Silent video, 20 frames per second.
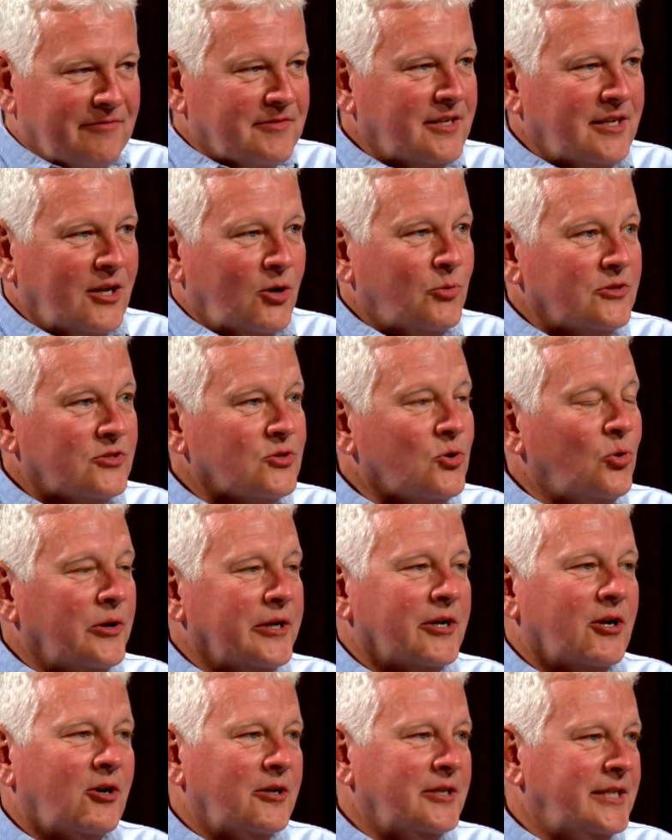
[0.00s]
to know what's
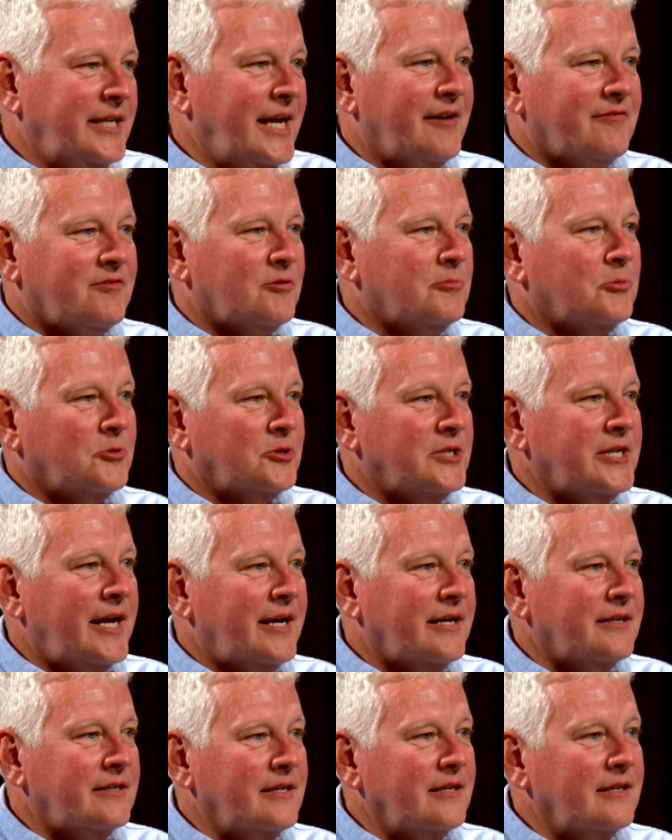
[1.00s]
going on, you have to
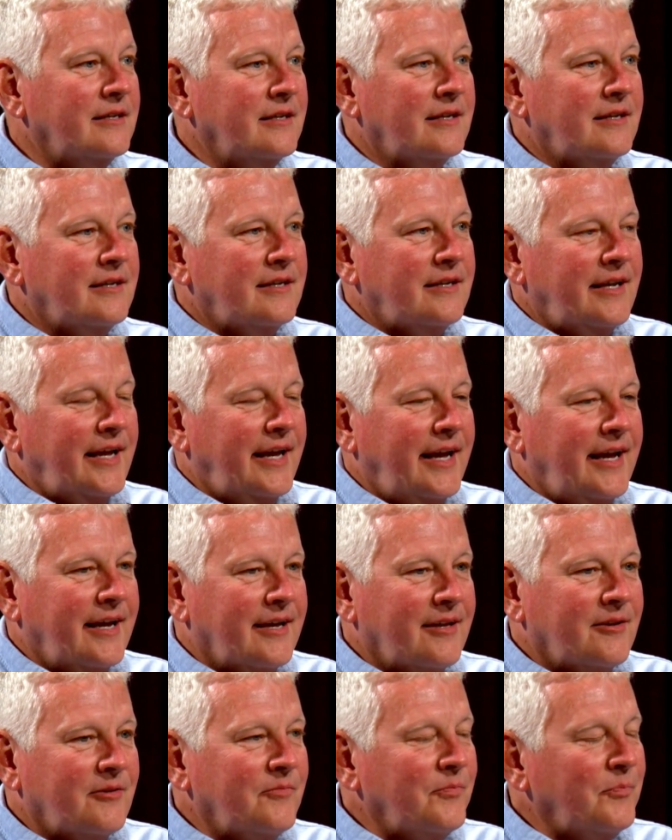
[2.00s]
protect it.
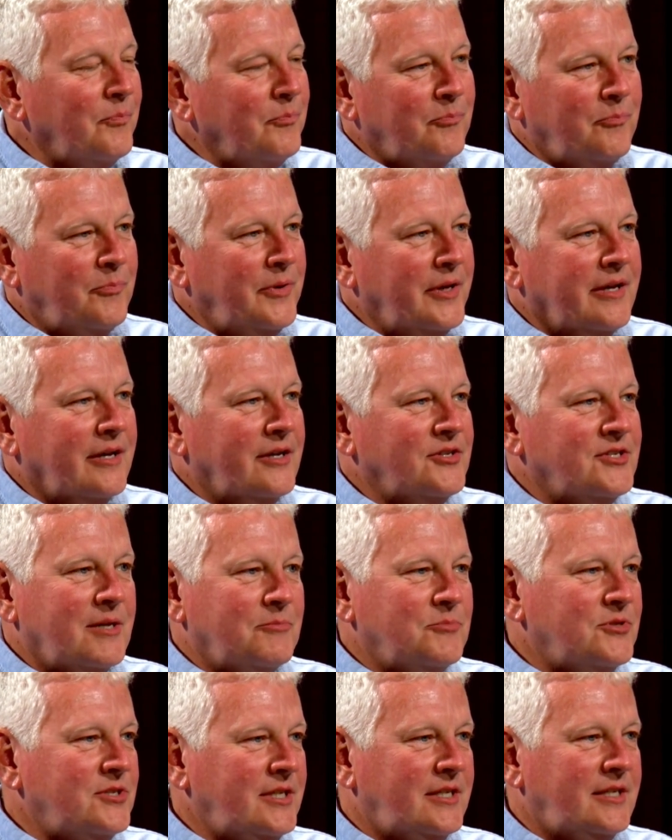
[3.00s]
And because
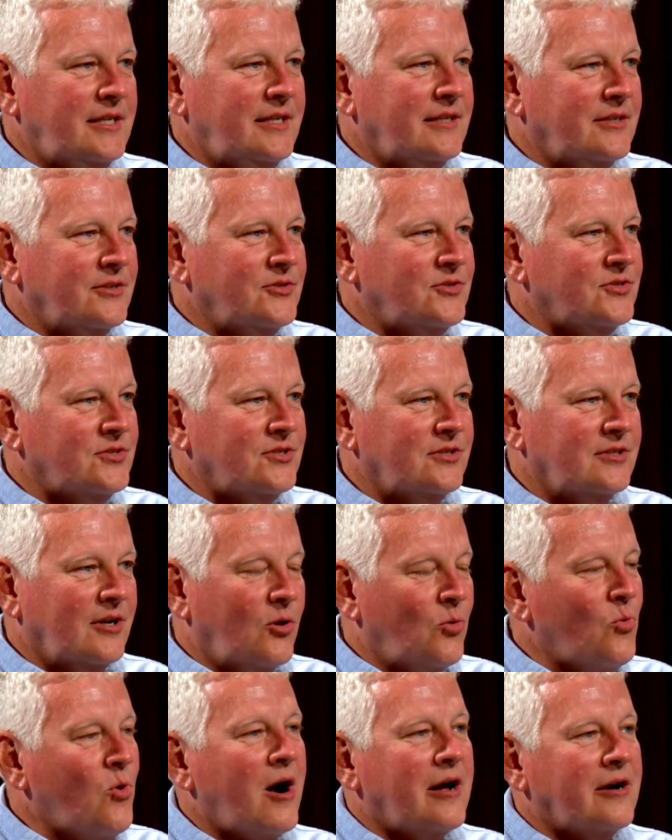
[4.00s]
MCD is a
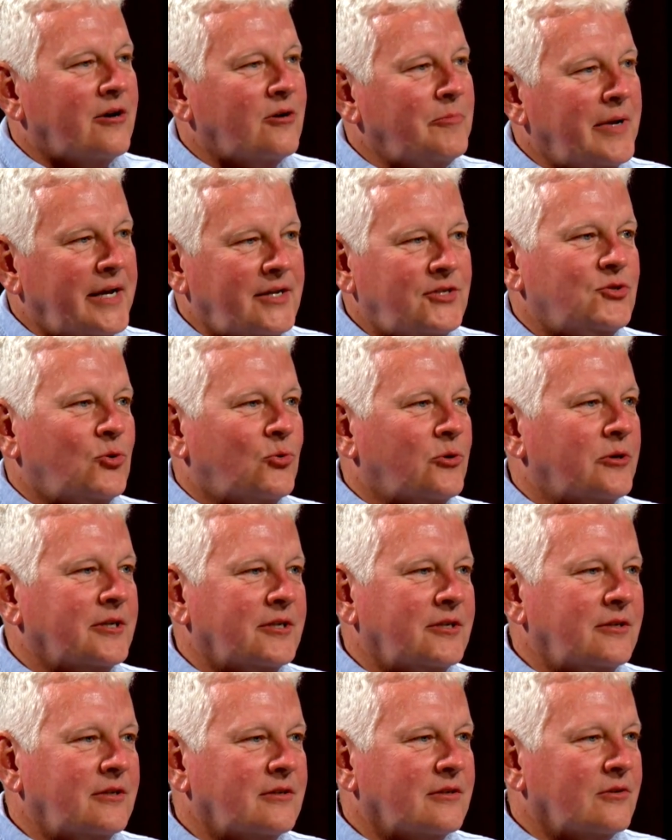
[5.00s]
water-based
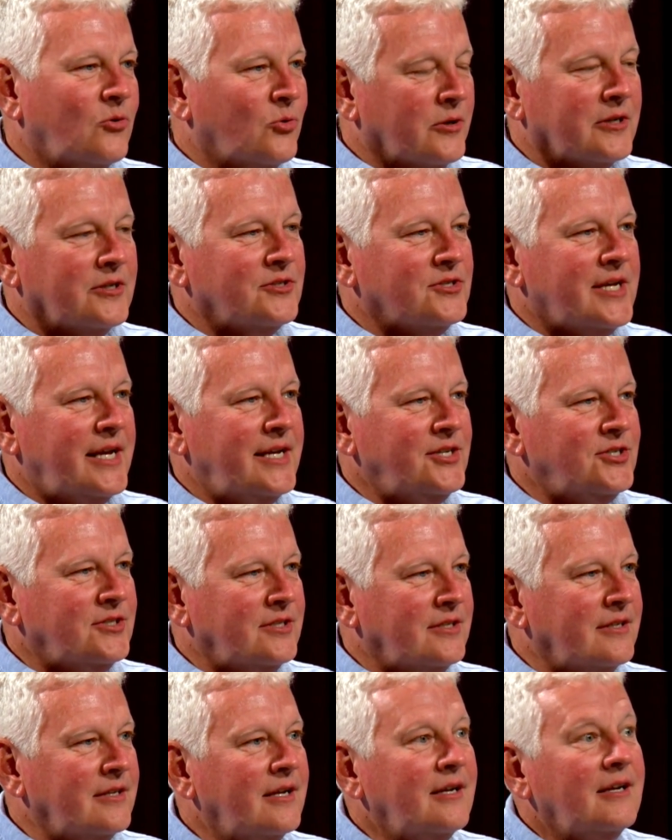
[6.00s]

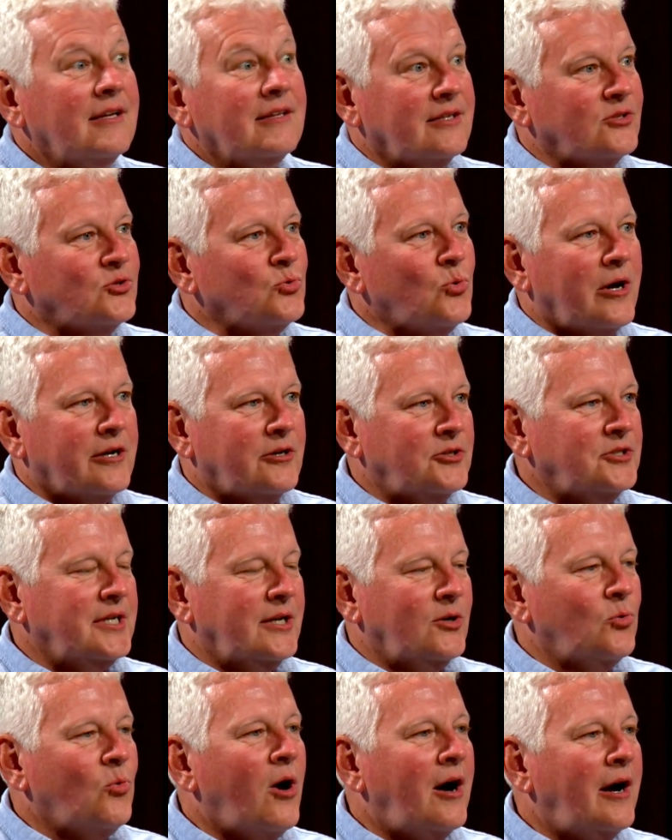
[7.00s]
organization that's
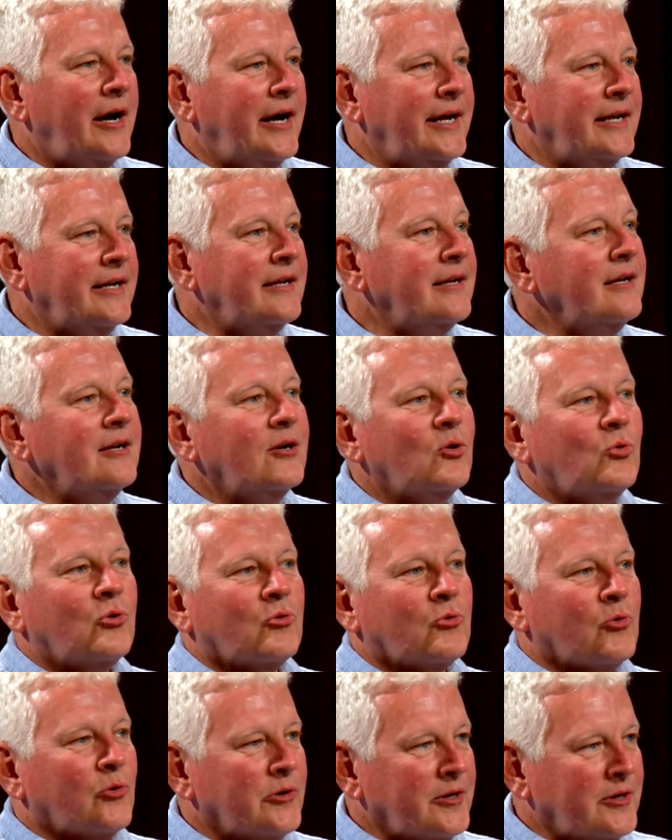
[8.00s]
watershed wide, we're
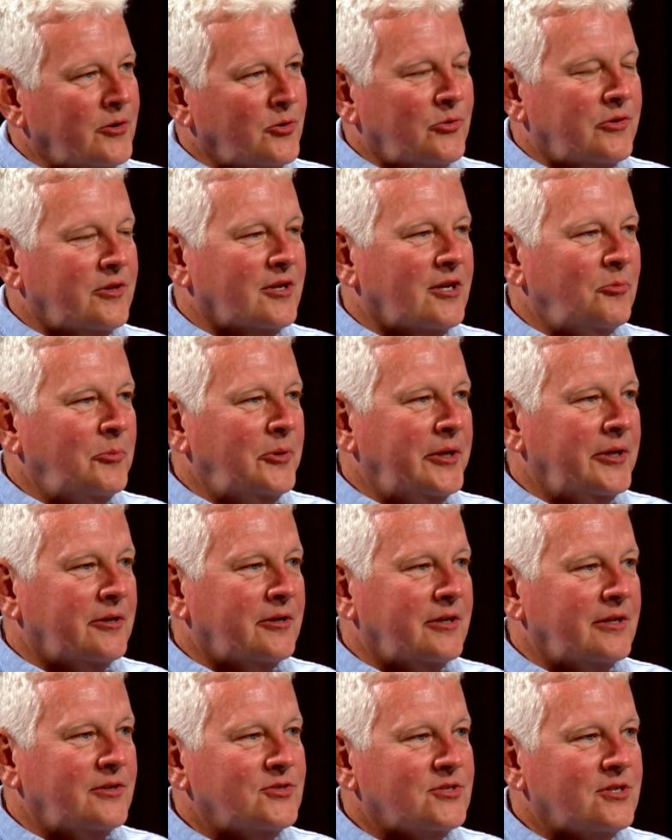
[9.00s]
working with the
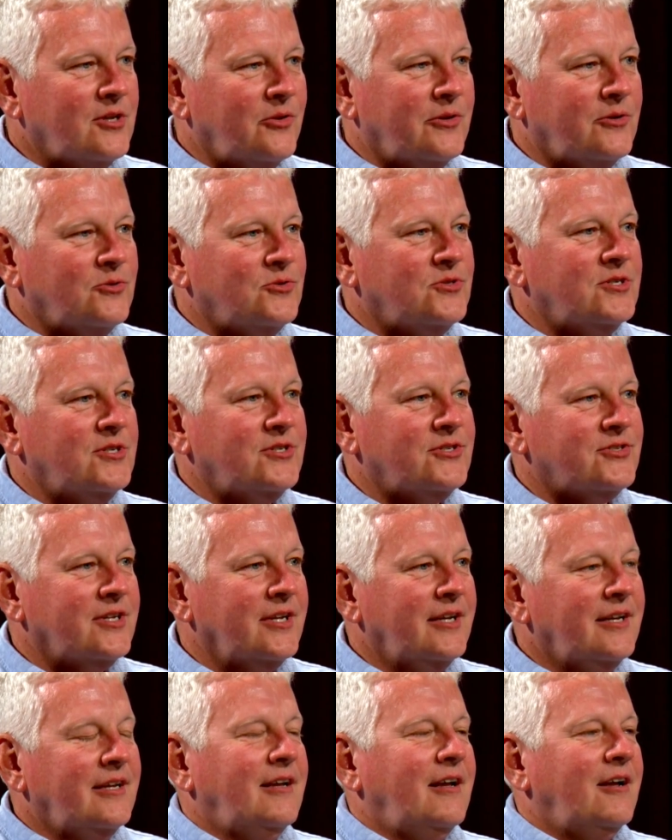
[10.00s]
communities. So there's just
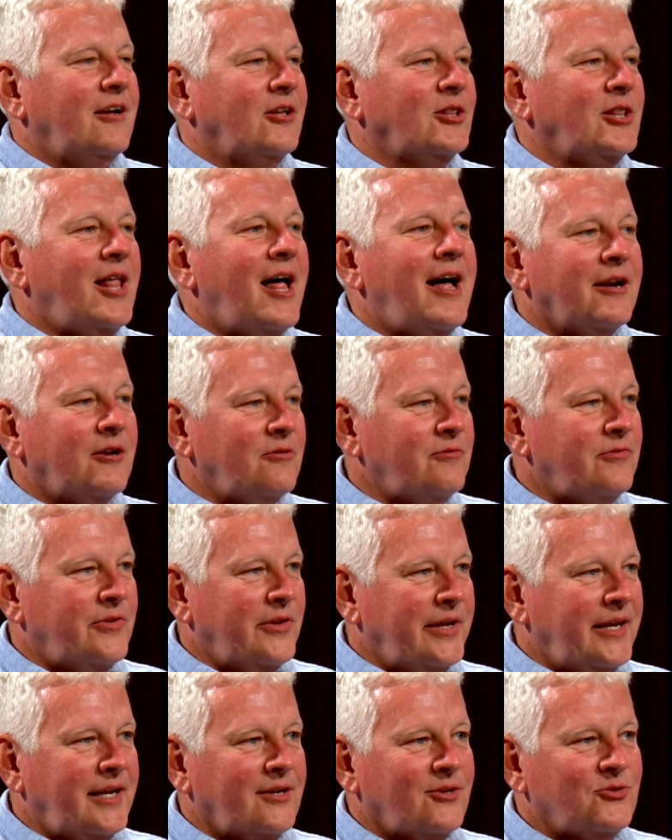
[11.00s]
a lot of
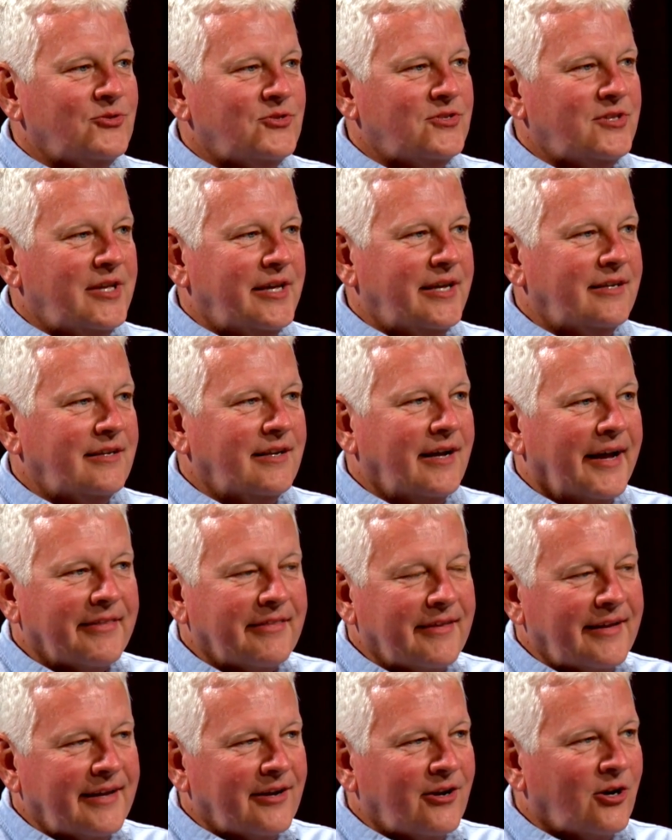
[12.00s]
things that I
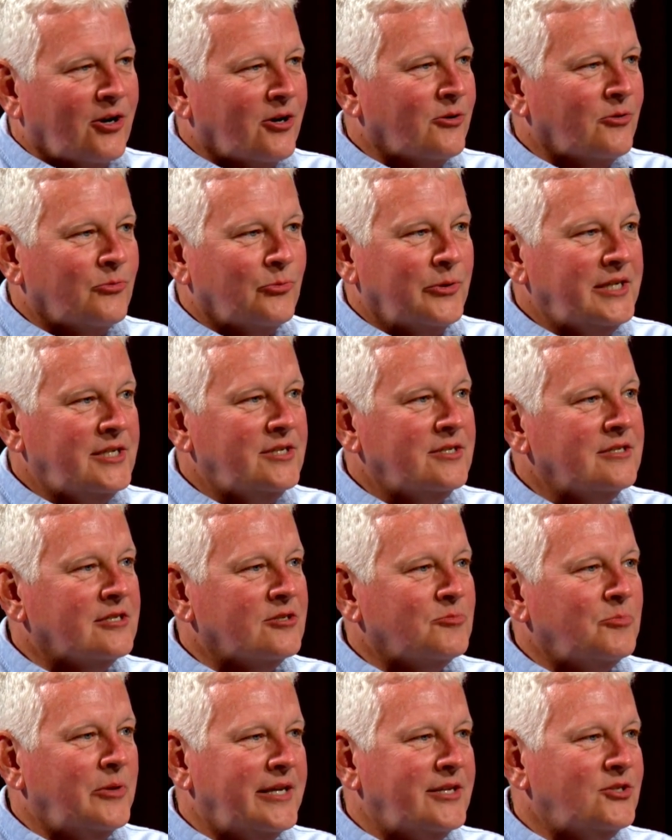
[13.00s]
think our region is
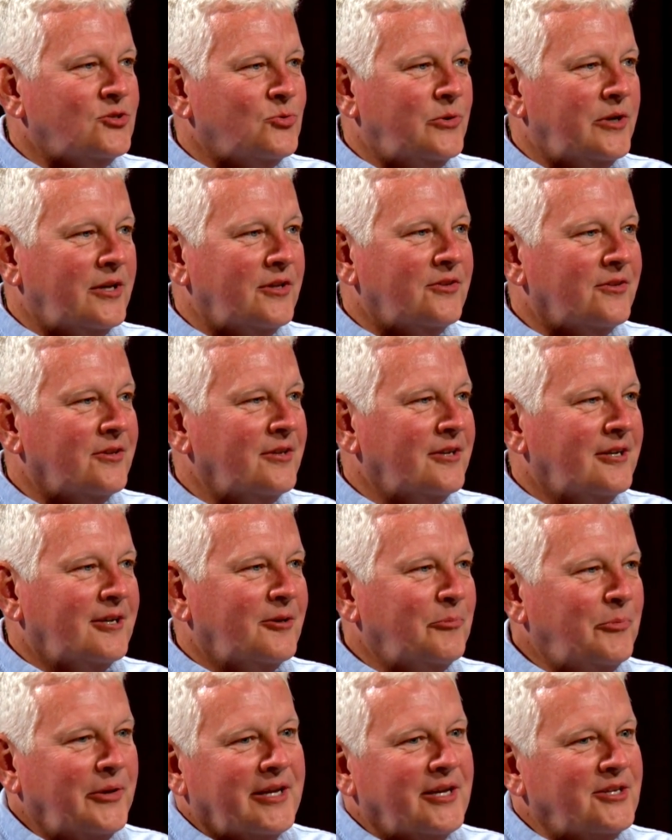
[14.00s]
blessed with
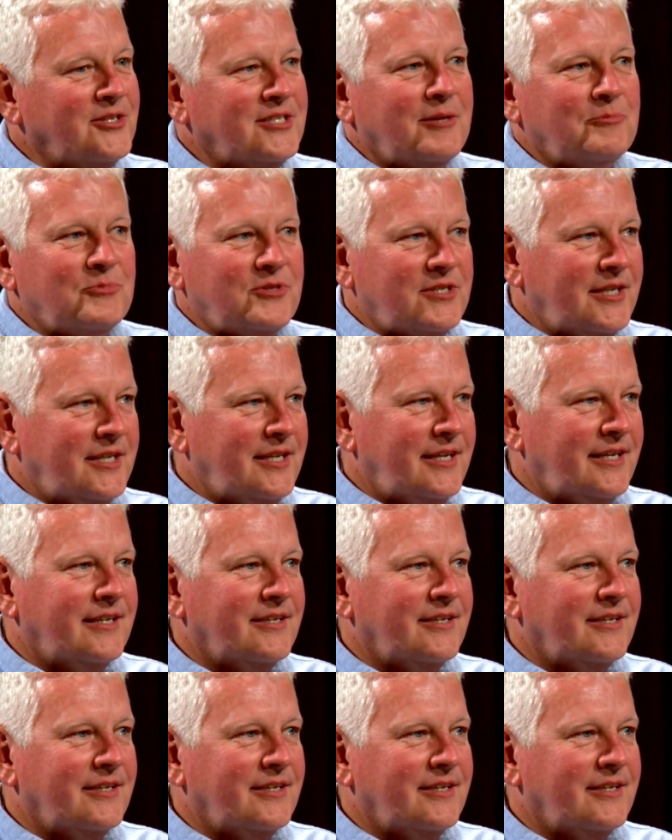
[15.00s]
because MCD